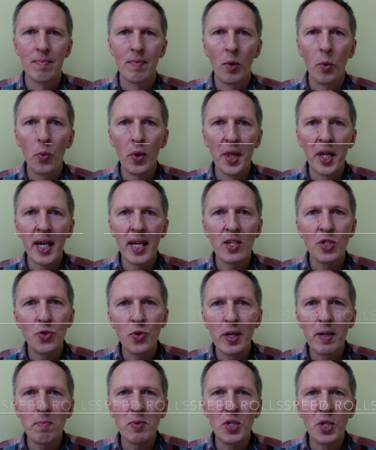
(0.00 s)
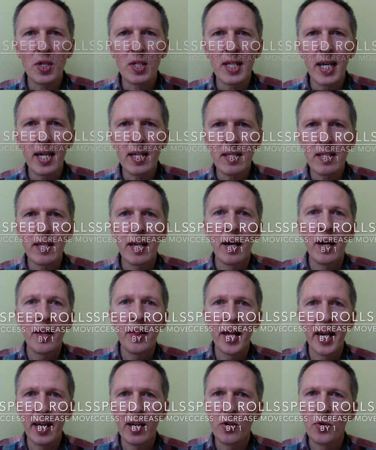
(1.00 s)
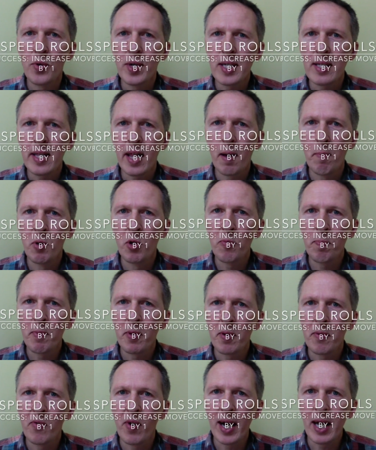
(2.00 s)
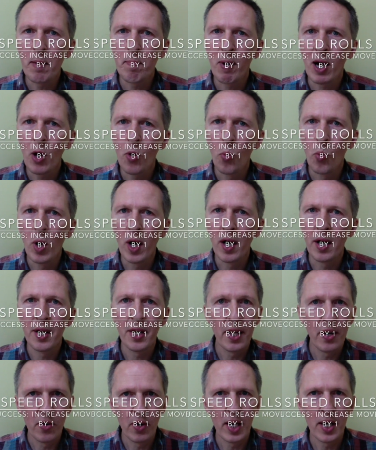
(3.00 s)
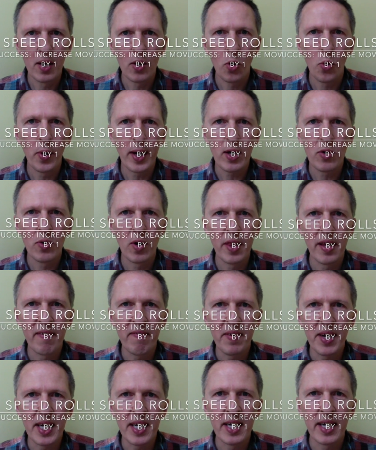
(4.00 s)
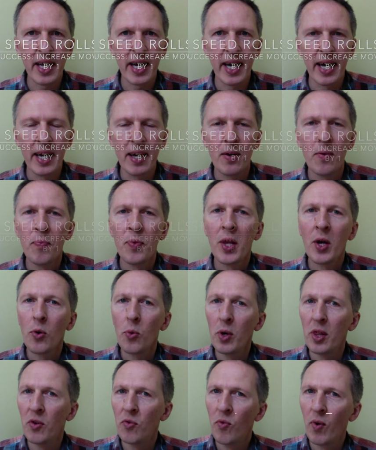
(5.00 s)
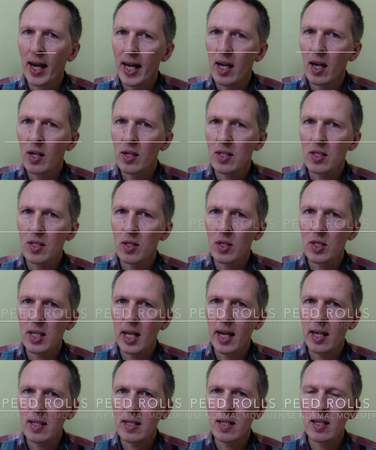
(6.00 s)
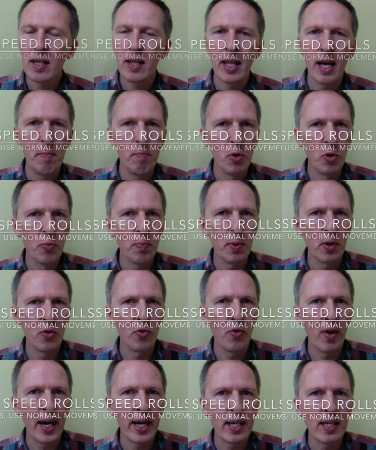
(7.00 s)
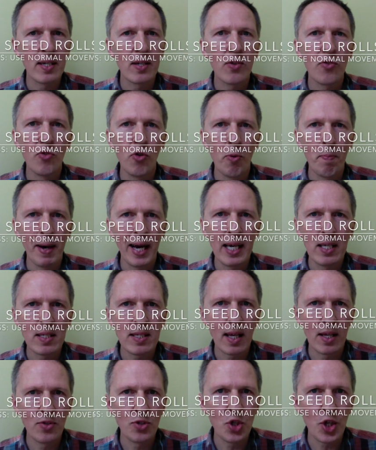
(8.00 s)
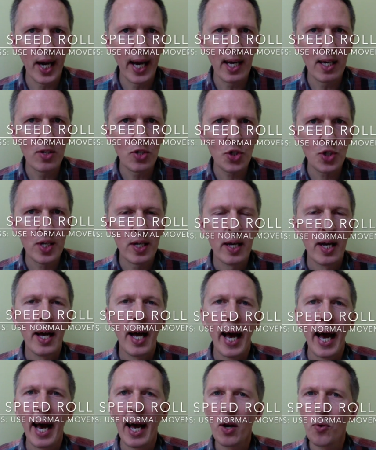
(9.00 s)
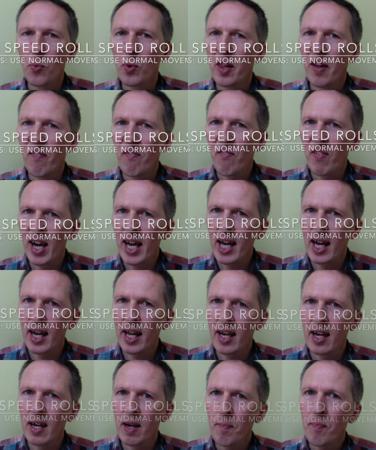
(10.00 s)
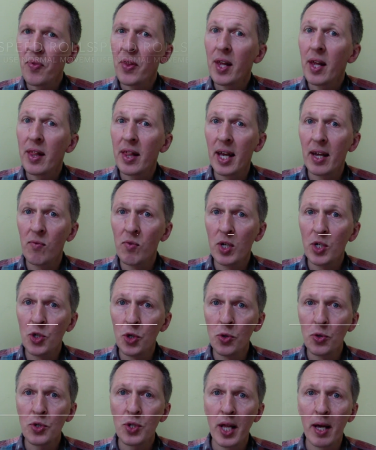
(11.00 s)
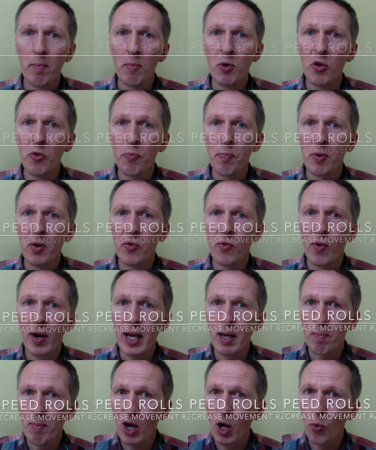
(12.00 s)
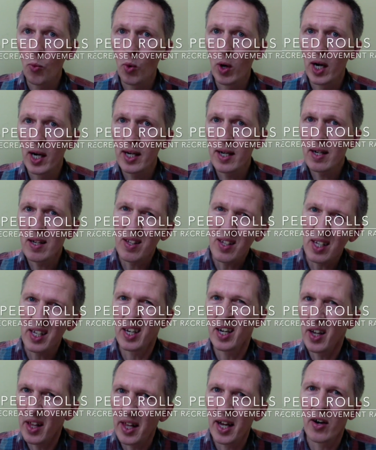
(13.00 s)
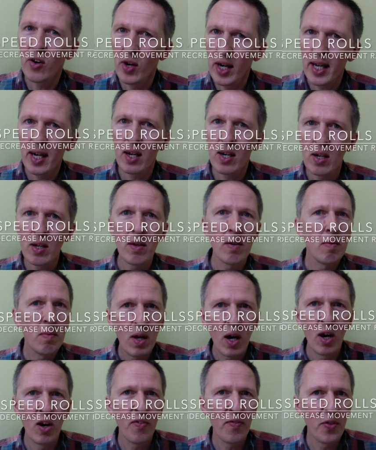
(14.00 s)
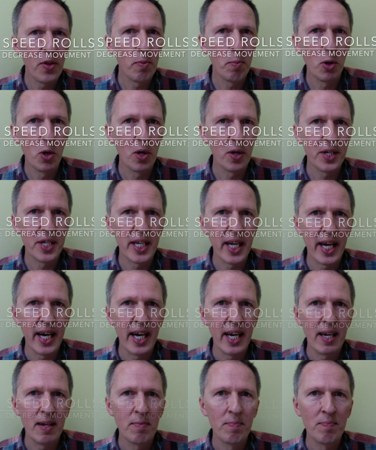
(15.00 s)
With an extreme success, they increase their movement rate by 1. They're a little quicker on their feet today. With a regular success, their movement rate remains unchanged, and with a failure, they reduce their movement rate by 1. They're a little off the ball today.